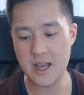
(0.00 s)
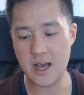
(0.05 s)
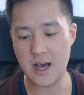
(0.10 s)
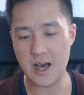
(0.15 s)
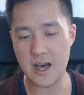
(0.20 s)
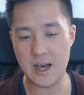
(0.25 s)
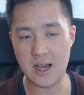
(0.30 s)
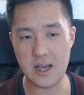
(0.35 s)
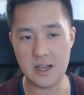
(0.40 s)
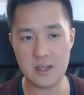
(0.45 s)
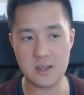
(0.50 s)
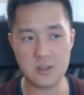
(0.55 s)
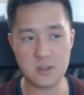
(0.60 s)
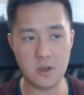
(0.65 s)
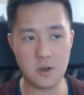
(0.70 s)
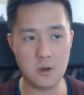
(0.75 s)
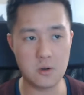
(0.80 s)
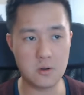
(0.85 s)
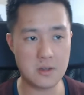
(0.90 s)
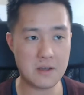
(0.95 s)
Uh,
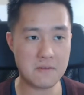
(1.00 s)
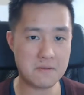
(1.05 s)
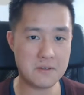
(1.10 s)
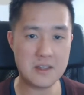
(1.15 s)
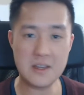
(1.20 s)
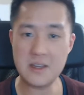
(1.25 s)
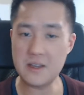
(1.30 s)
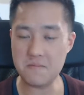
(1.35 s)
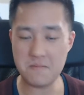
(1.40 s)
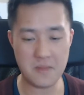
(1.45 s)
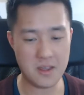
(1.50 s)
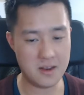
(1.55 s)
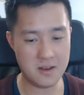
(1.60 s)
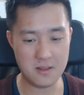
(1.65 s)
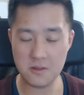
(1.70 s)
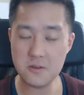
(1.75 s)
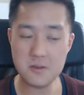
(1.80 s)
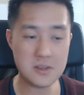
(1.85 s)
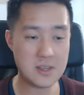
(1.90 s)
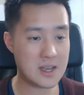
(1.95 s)
so definitely
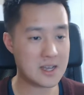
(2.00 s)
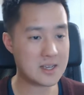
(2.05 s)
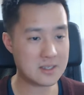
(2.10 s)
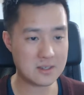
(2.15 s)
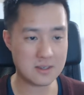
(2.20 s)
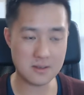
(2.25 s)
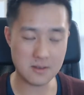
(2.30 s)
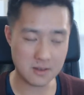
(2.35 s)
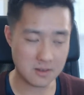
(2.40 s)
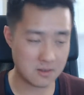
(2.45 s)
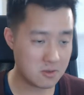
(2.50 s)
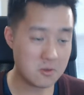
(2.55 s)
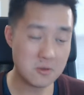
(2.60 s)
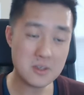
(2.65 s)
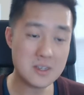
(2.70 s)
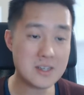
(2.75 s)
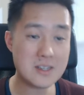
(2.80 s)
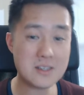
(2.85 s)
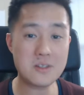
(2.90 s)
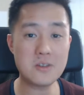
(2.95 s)
enthusiasts
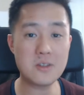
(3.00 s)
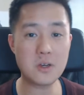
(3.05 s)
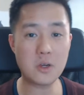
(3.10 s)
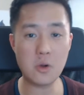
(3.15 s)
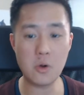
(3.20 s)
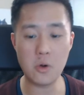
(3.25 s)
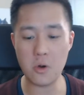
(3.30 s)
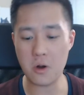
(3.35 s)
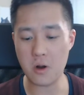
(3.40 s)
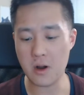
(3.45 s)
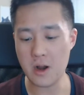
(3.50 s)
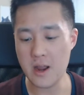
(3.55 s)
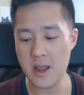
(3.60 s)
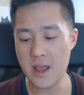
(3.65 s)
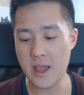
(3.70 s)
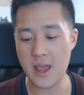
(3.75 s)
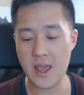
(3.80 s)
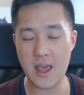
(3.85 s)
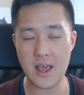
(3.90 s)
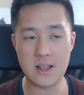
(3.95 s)
enthusiasts to the core,
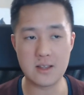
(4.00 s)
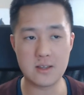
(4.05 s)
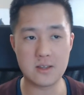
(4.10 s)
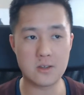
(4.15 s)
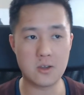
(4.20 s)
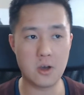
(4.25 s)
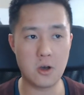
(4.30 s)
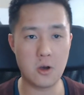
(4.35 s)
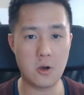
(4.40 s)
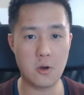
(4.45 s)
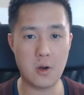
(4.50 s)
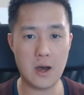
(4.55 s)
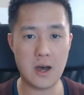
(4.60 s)
and so.